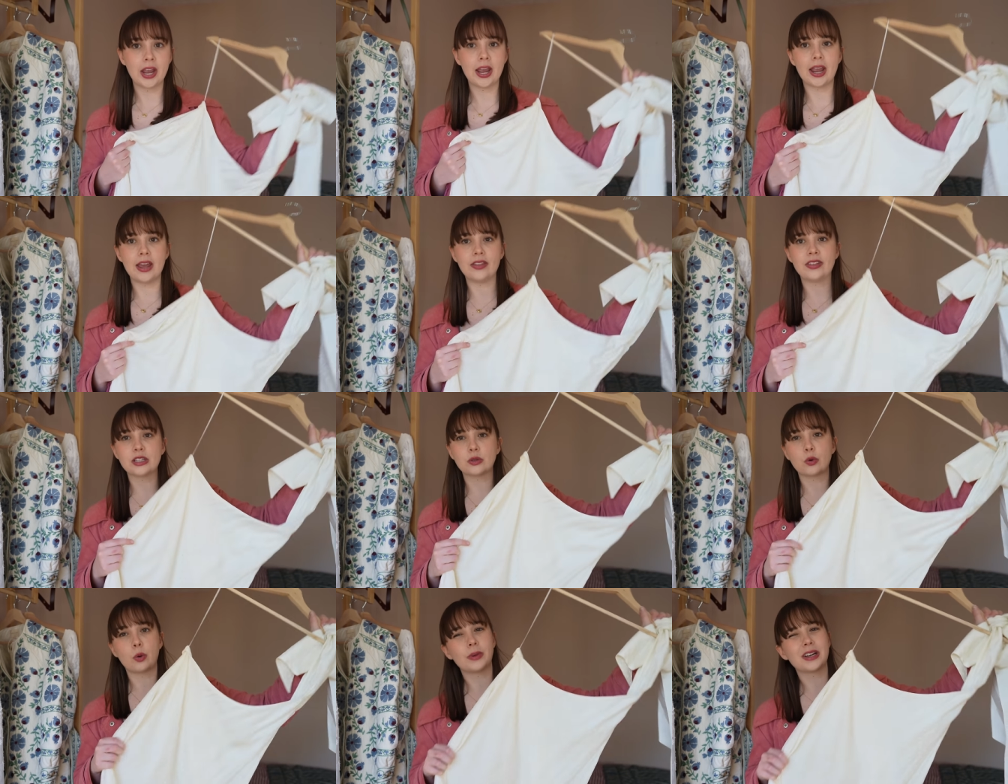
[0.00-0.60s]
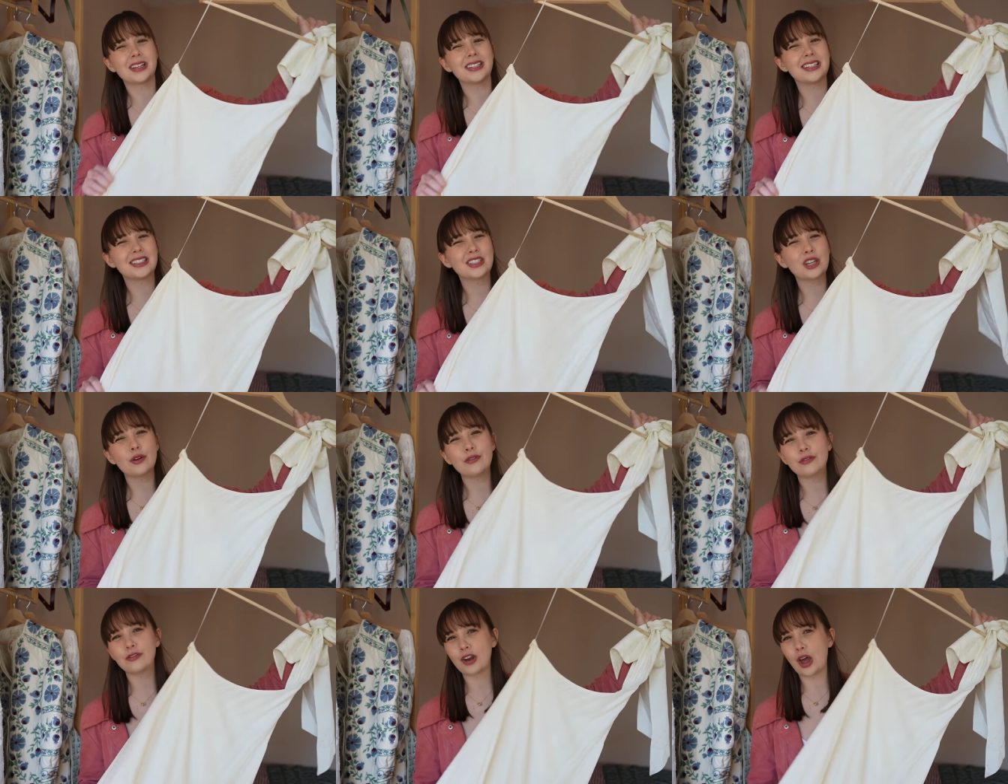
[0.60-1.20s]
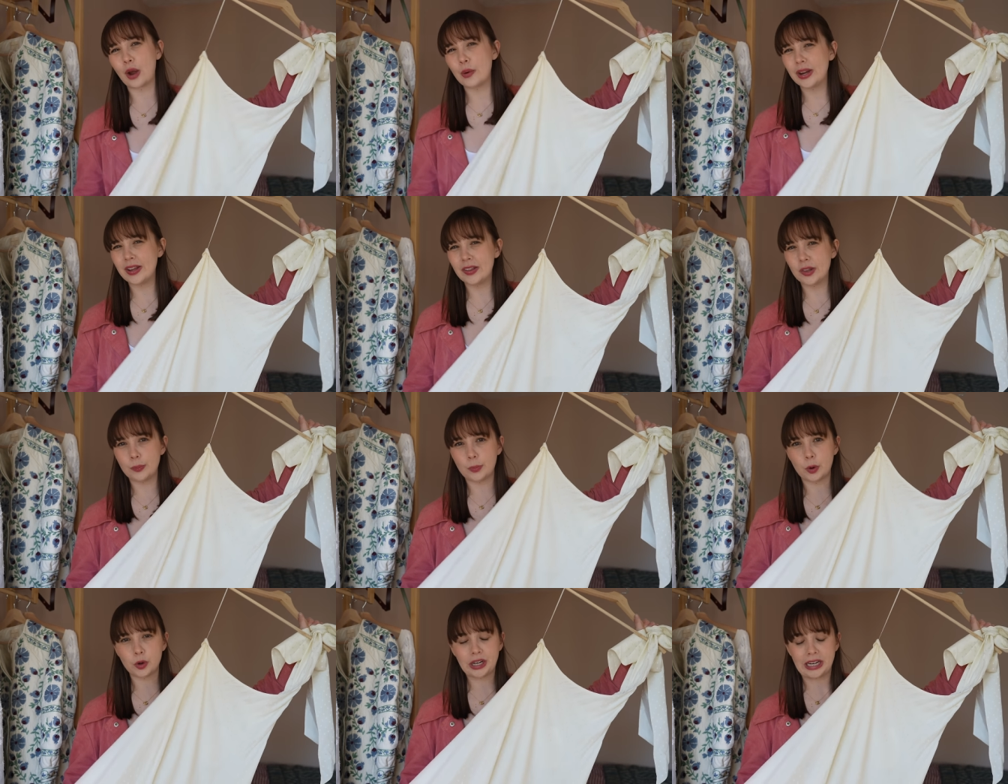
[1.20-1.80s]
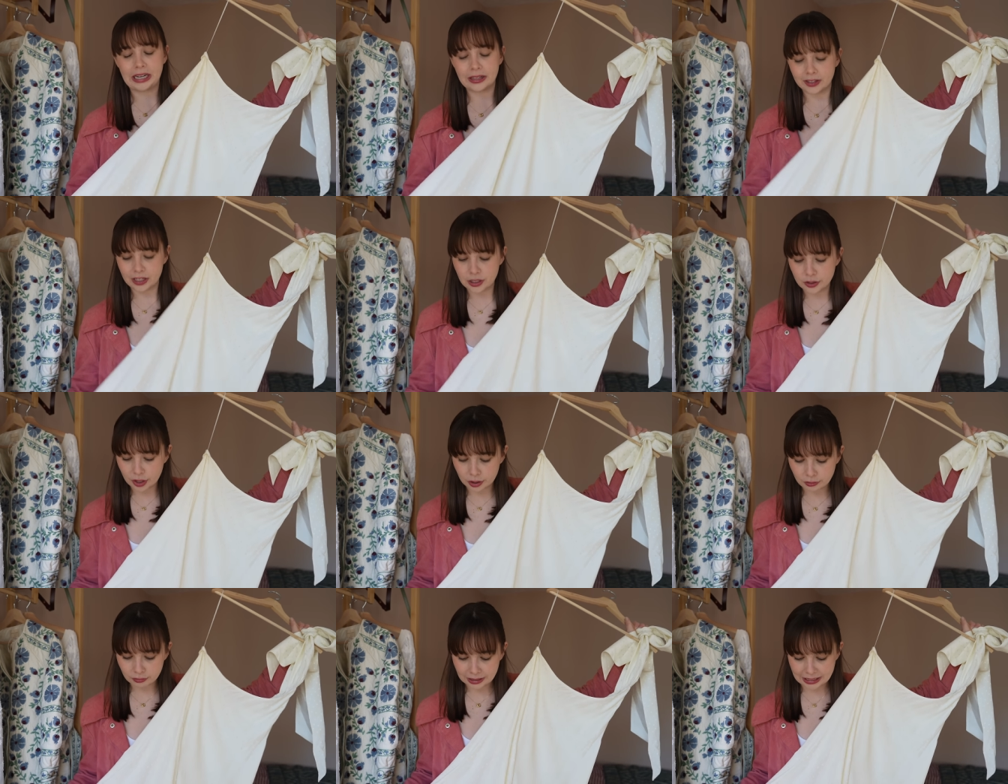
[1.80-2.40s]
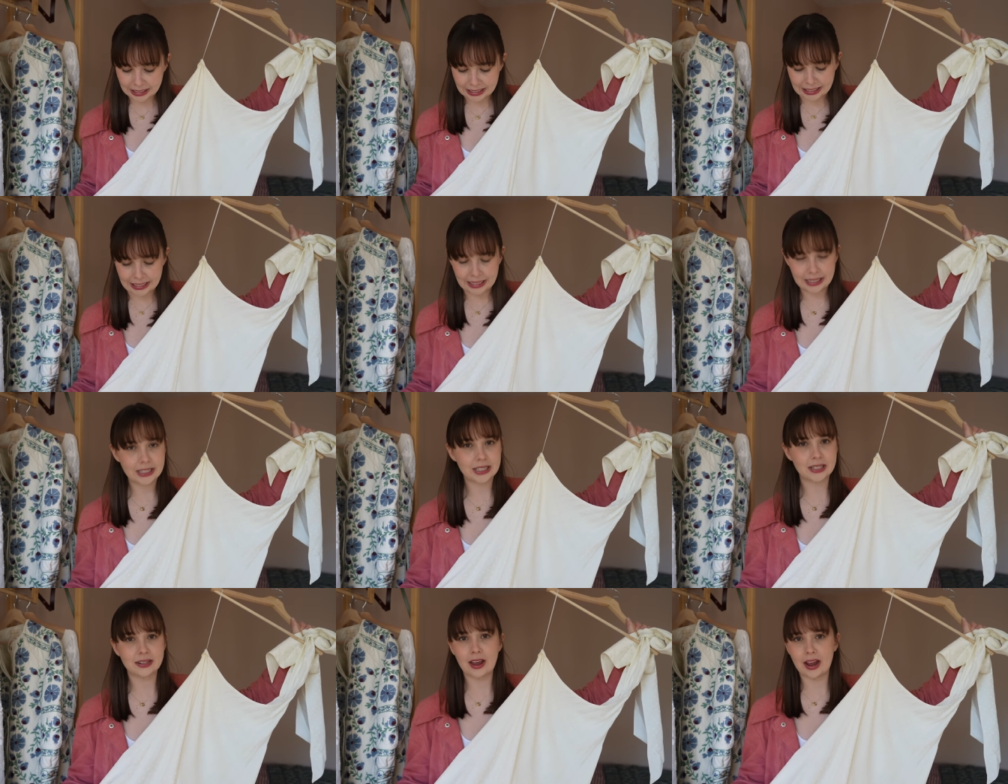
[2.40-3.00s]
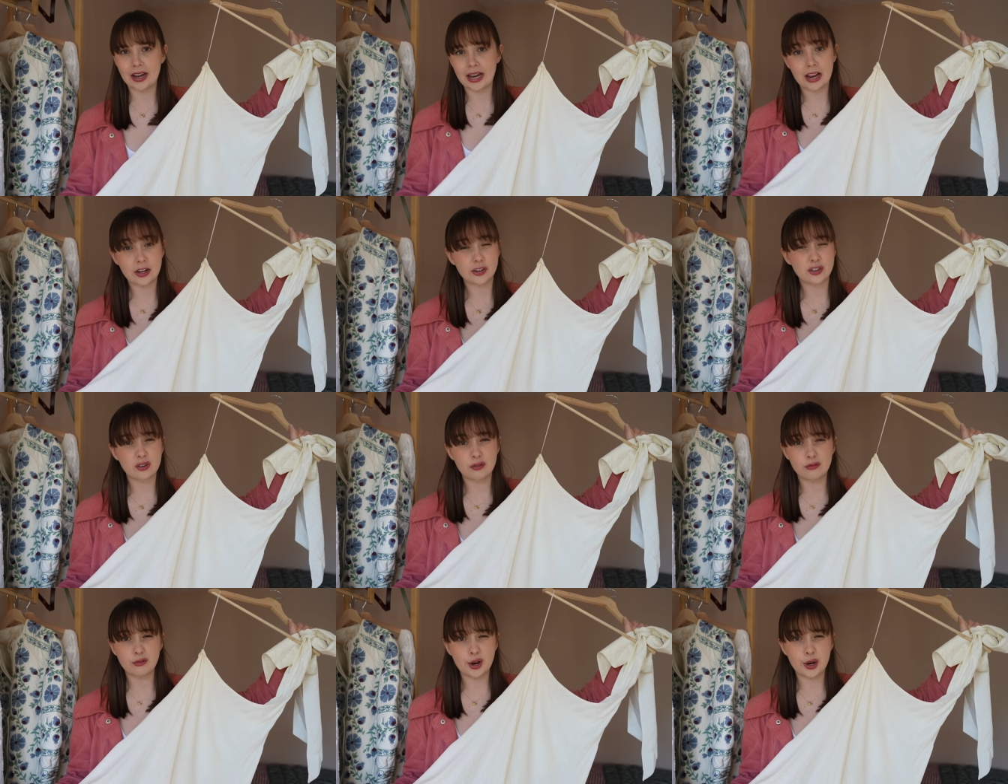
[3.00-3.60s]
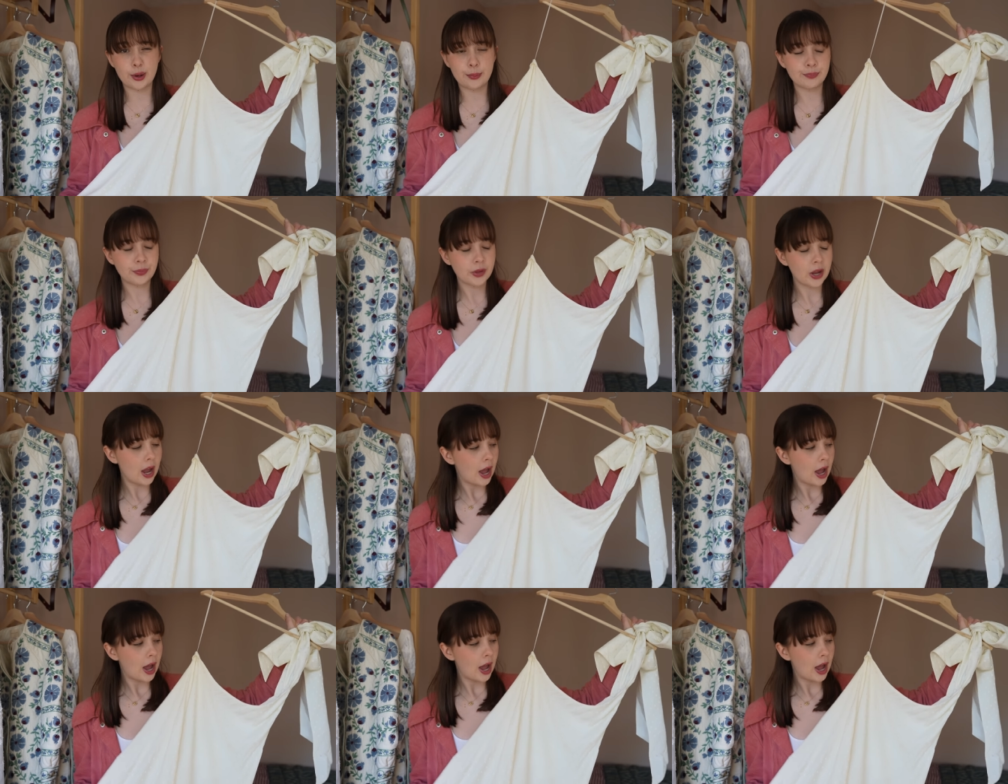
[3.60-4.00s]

in this one because it's so flowy in the body that you don't really need any extra room.